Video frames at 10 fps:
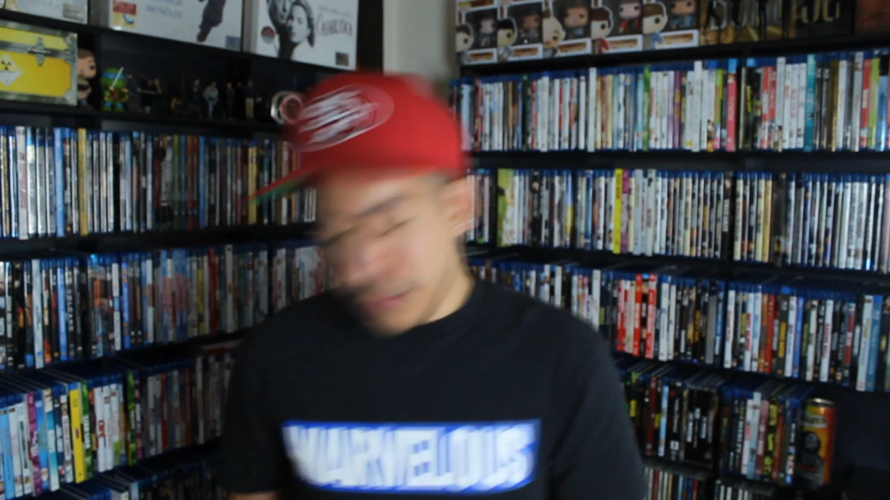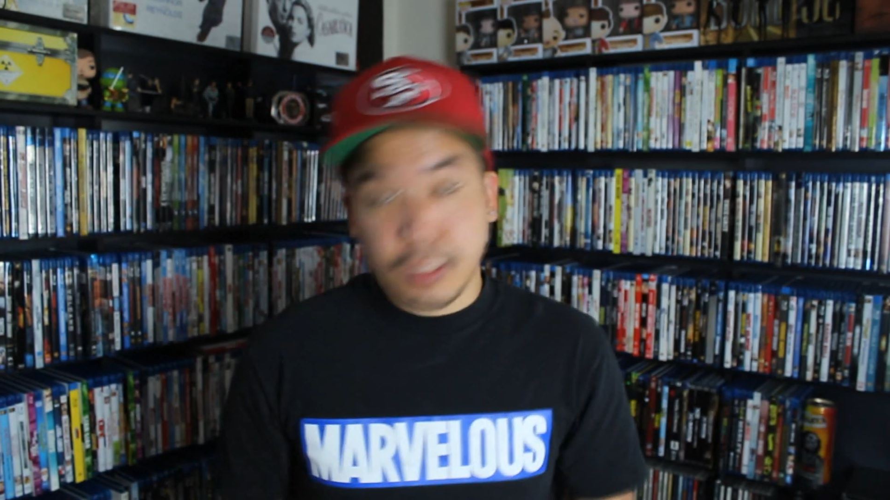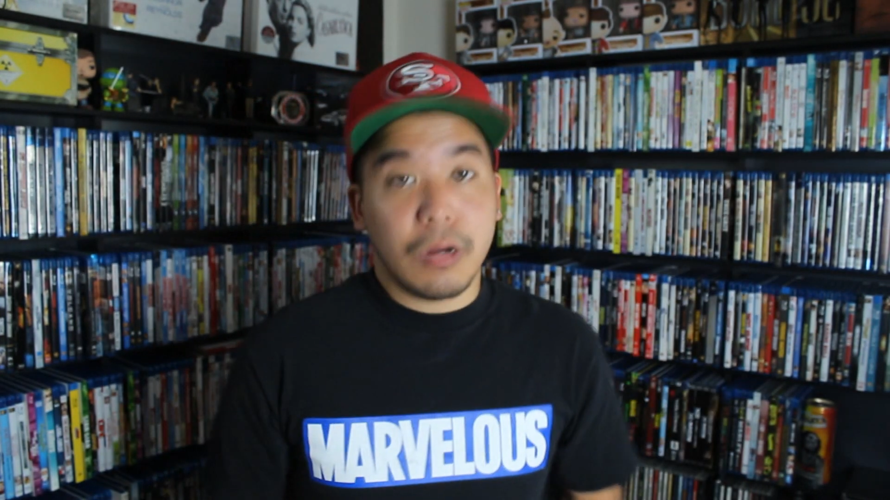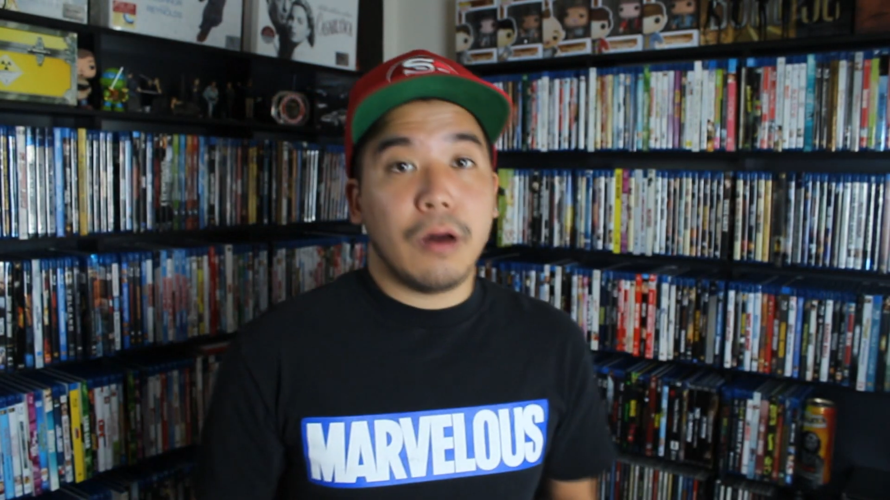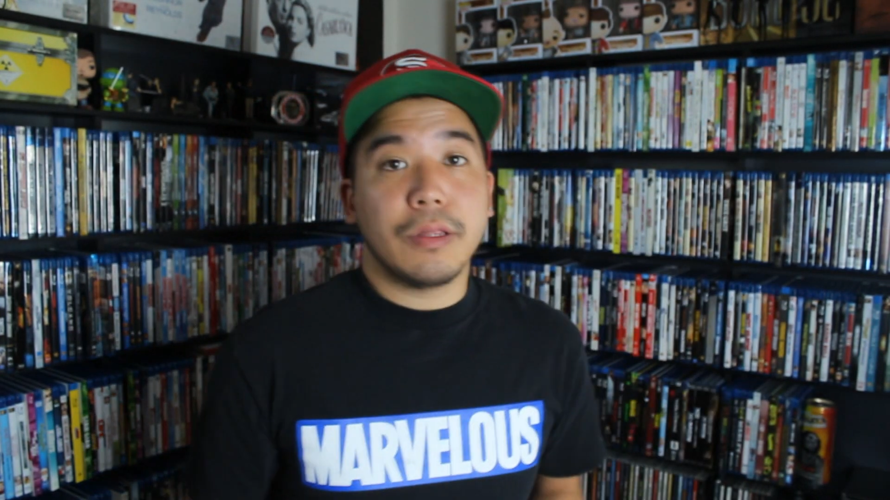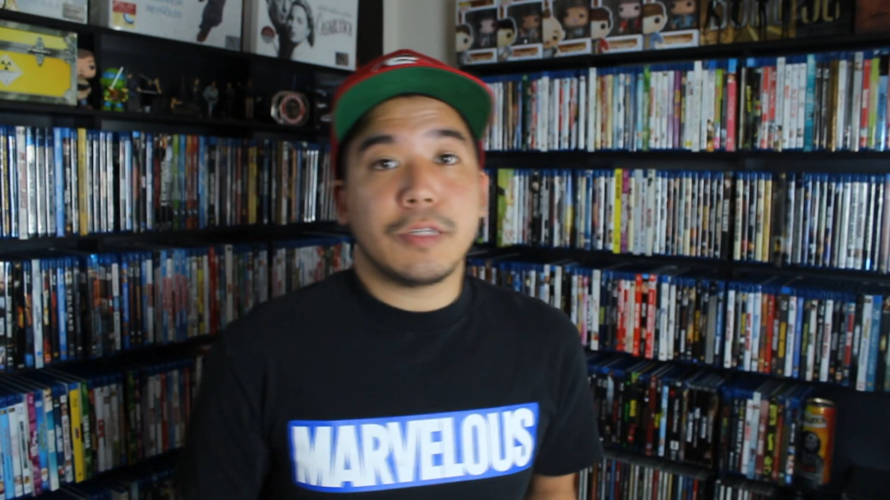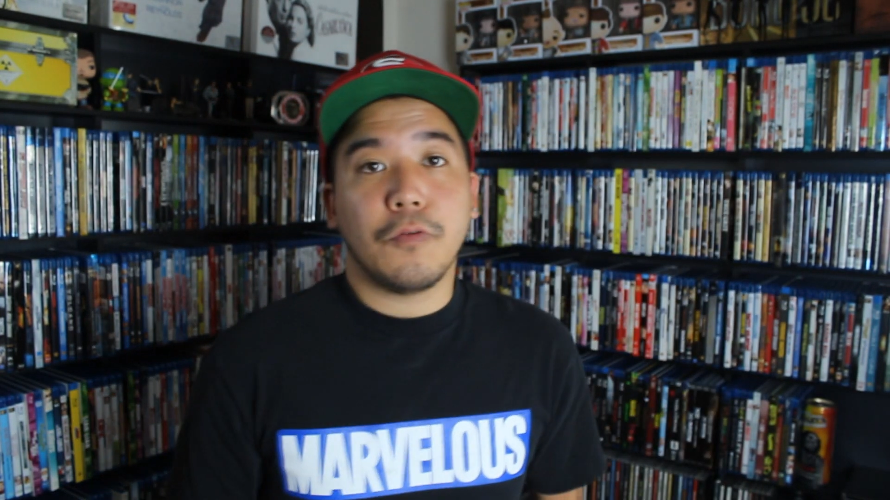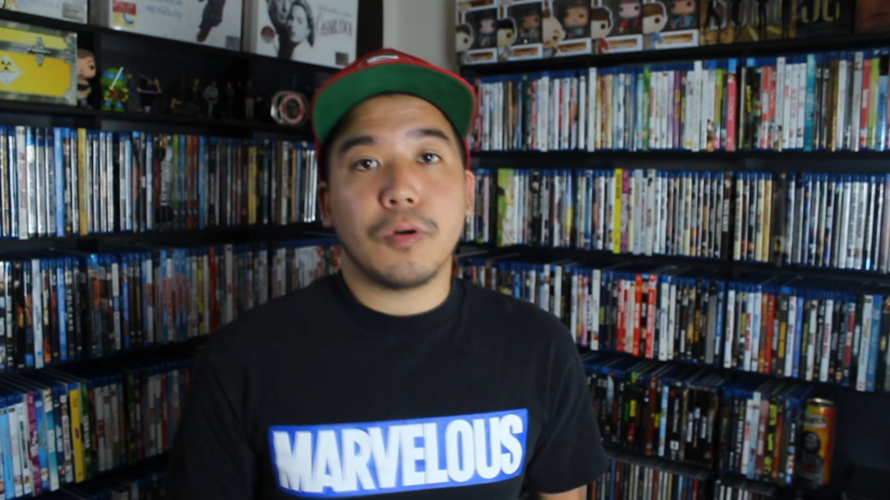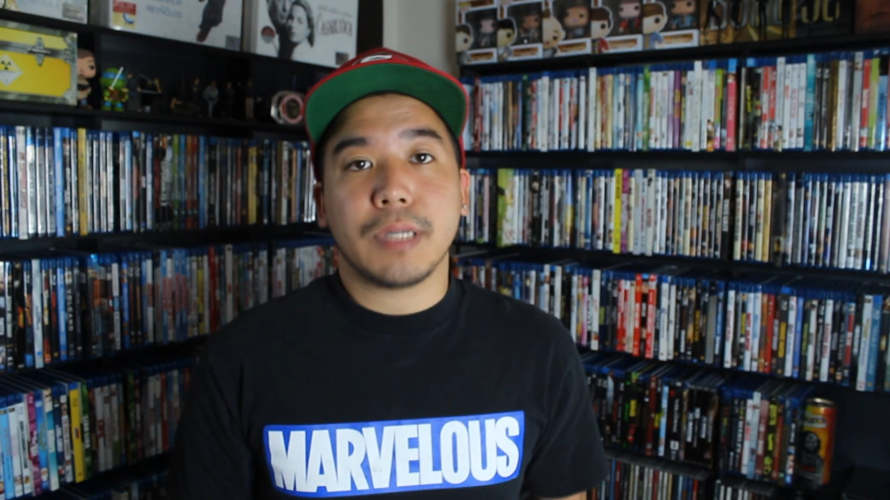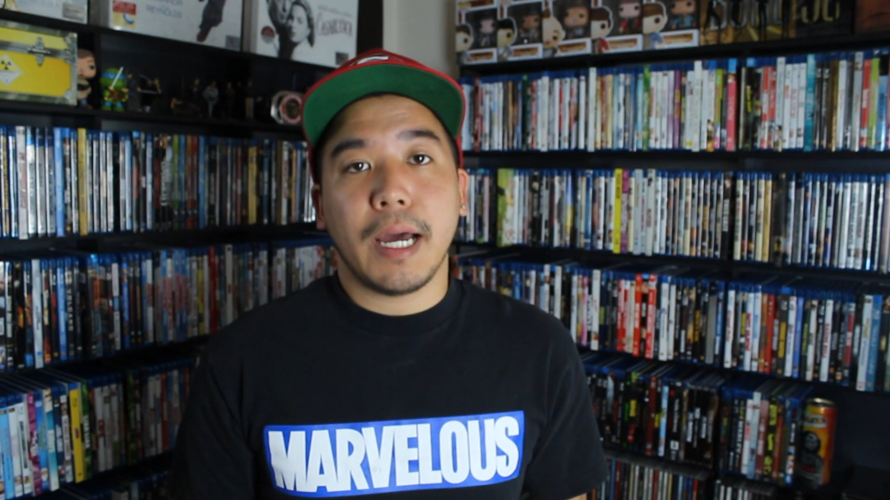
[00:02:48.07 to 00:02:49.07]
So all these
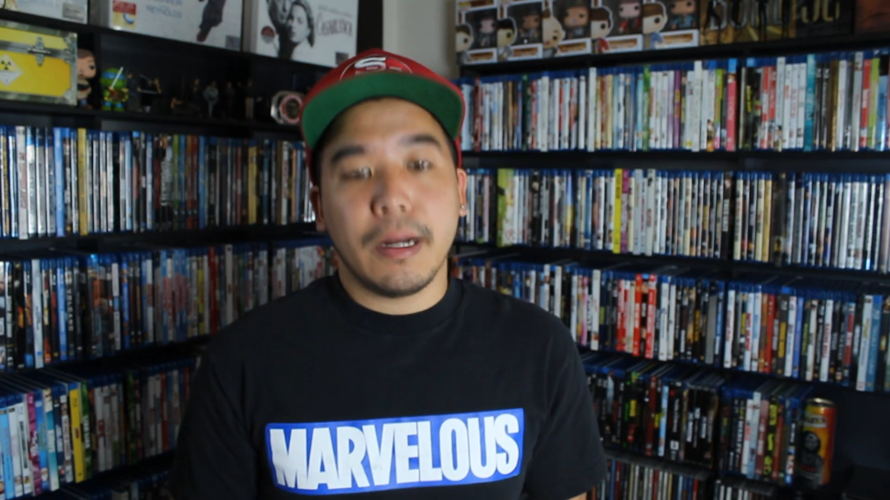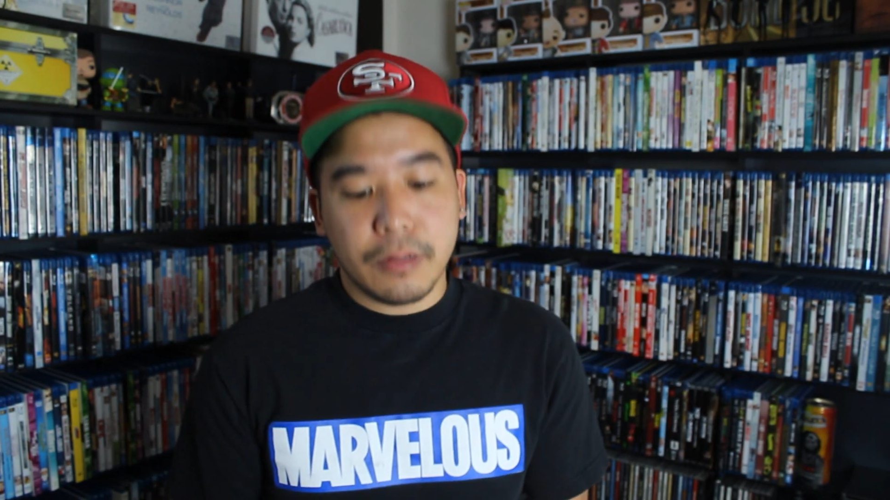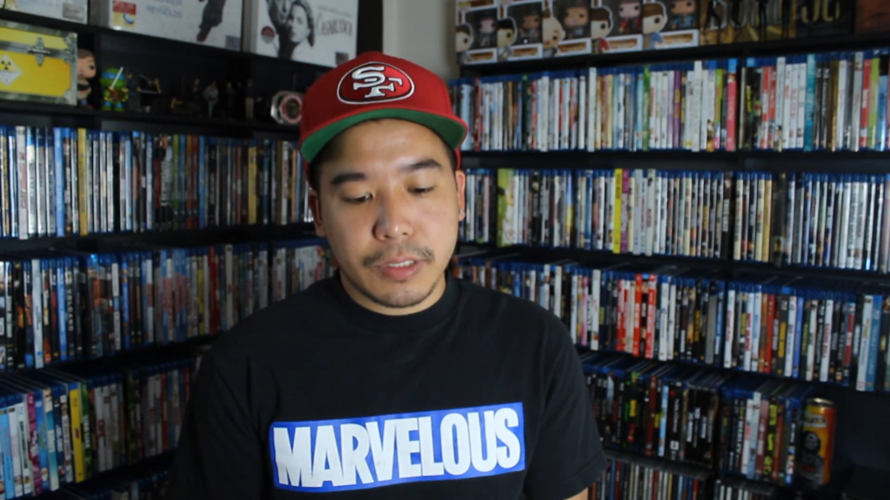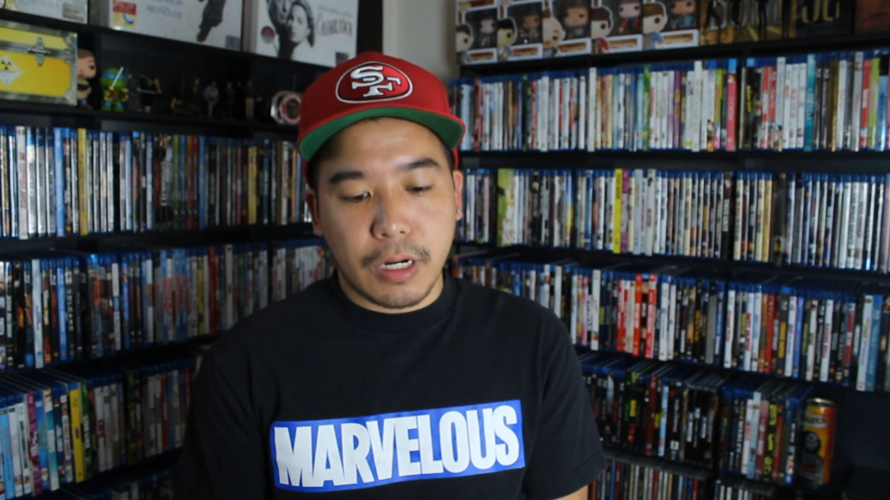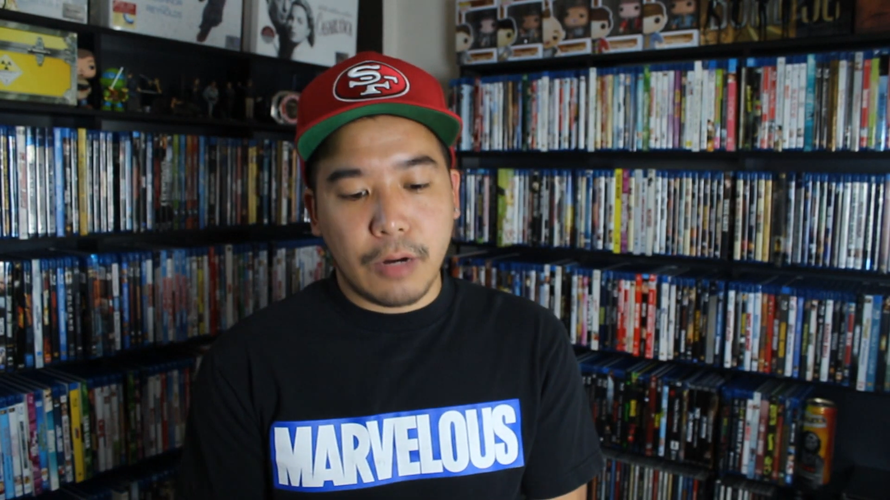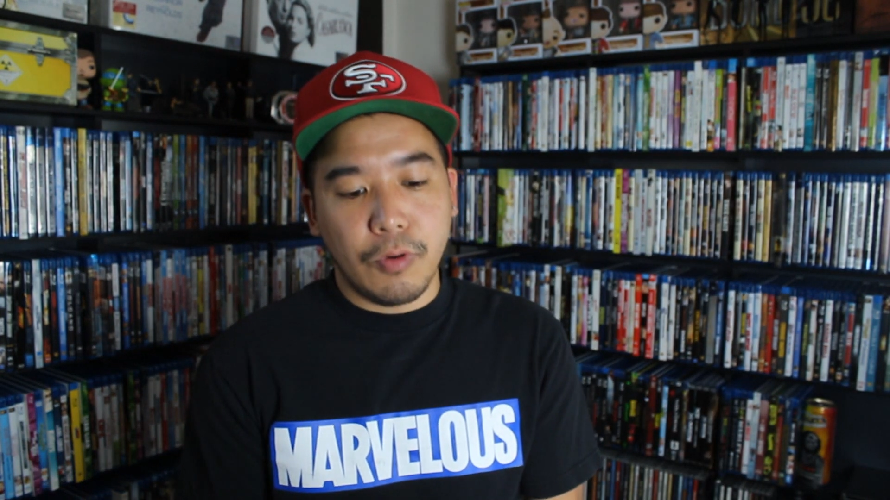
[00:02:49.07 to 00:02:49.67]
4 titles